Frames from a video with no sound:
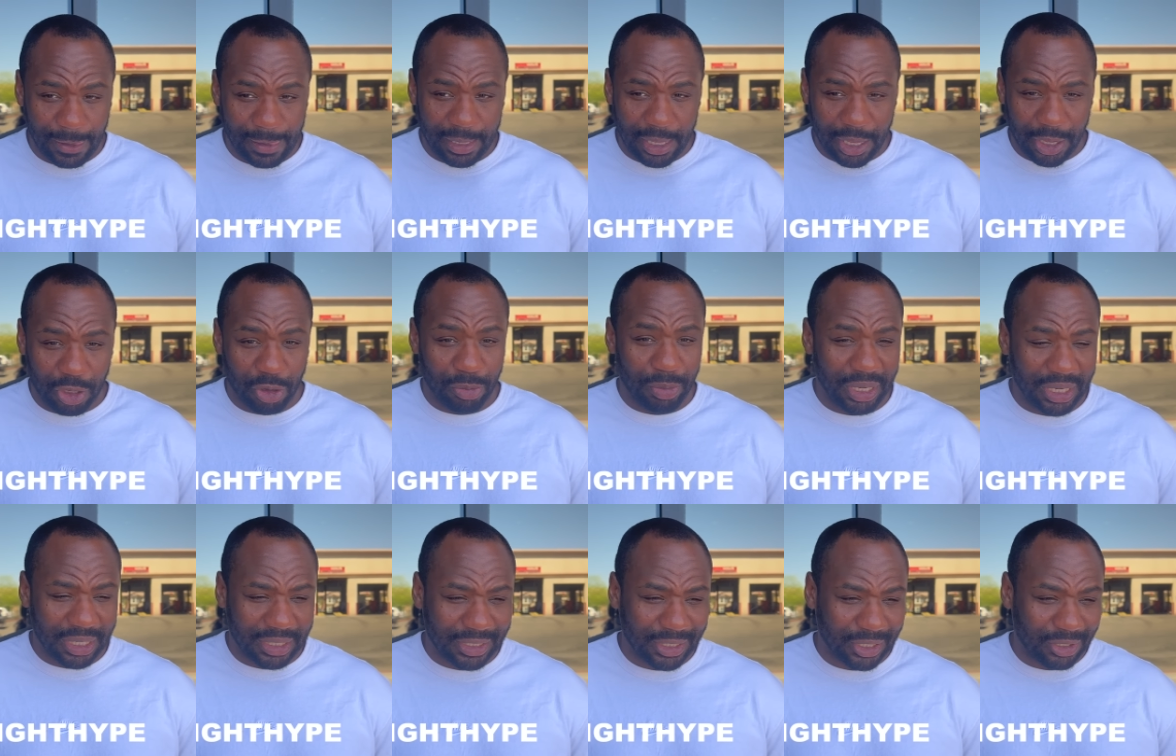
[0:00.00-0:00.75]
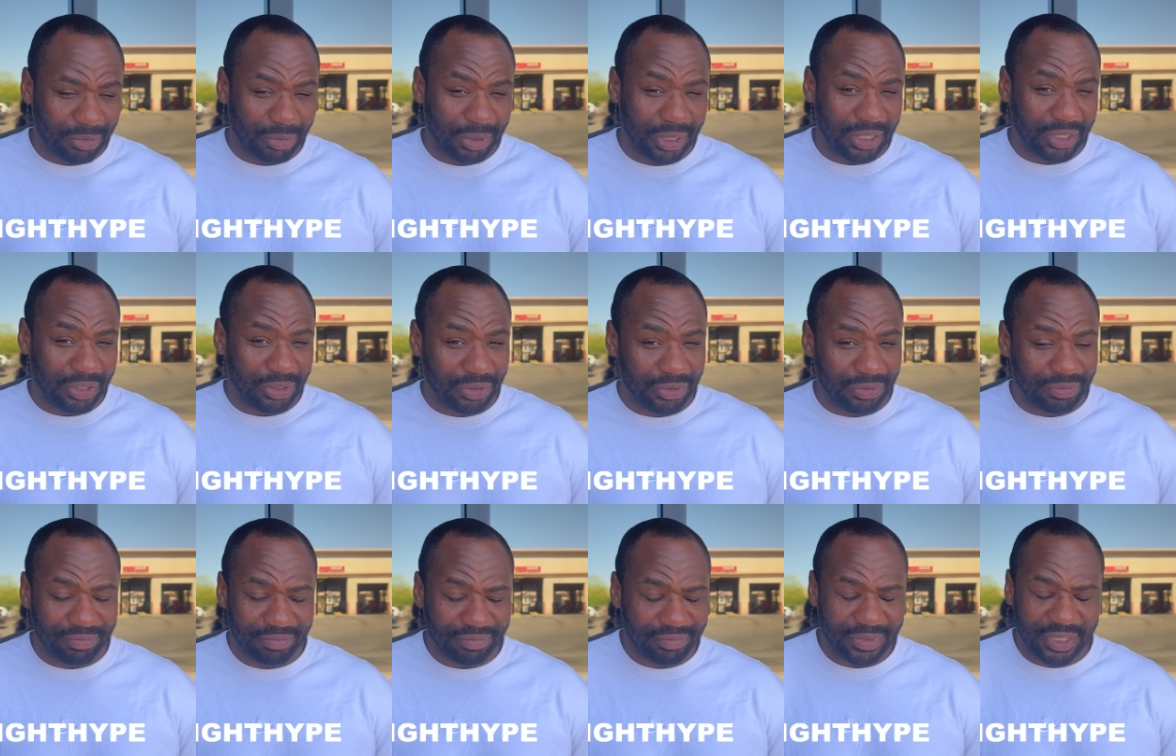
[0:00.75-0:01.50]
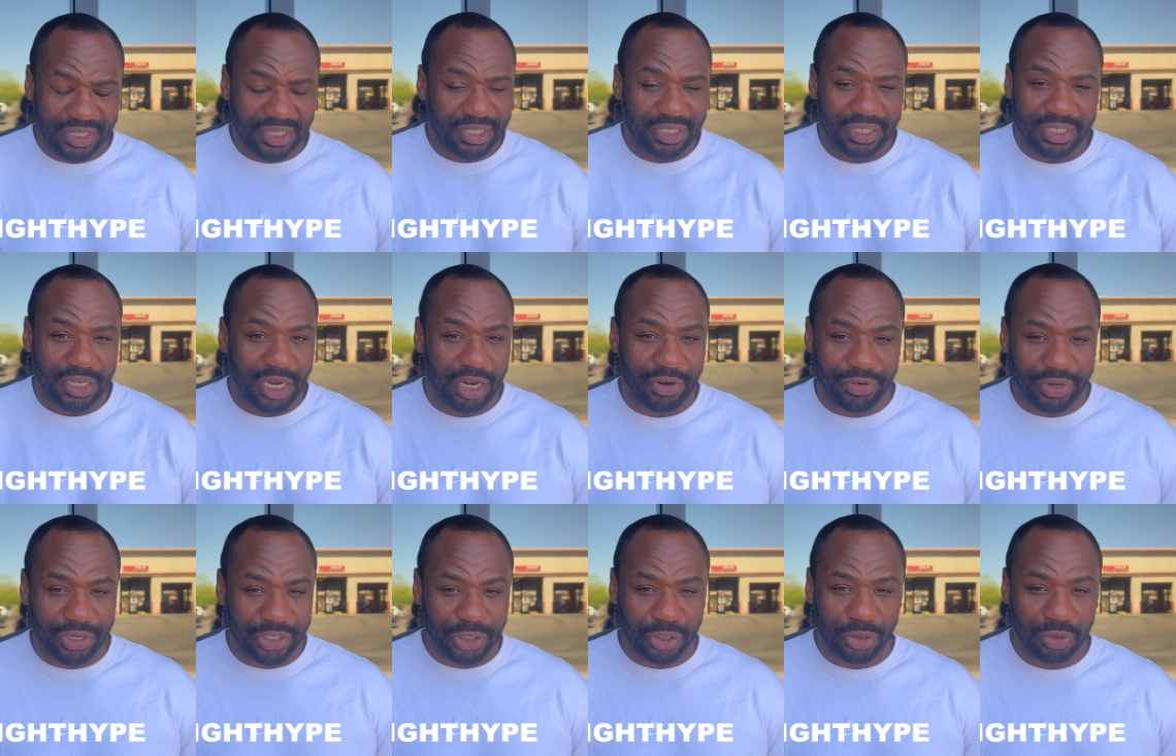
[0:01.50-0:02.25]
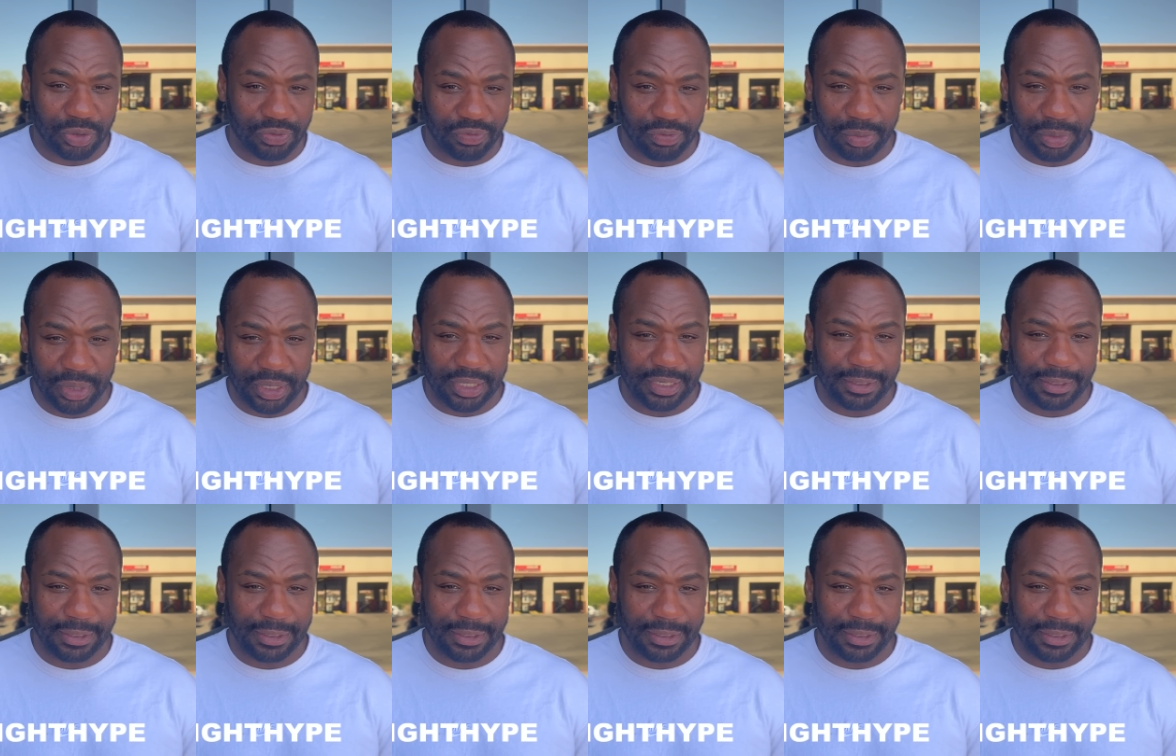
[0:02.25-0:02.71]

And you mean to tell me you? That's a sorry excuse for me.